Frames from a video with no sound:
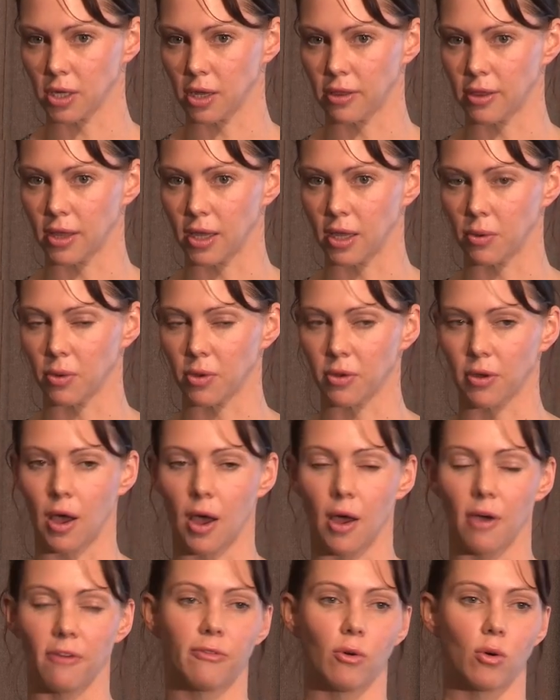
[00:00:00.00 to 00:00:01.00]
I think,
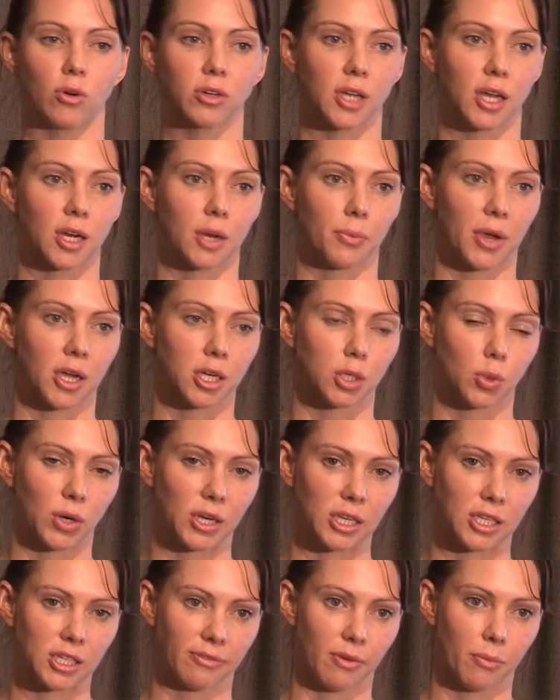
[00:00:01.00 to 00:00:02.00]
uh, forked out about
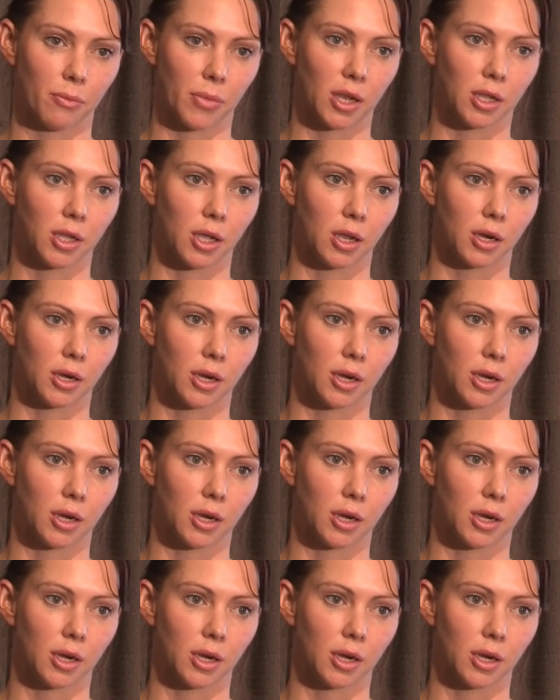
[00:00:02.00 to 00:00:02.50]
twenty-seven million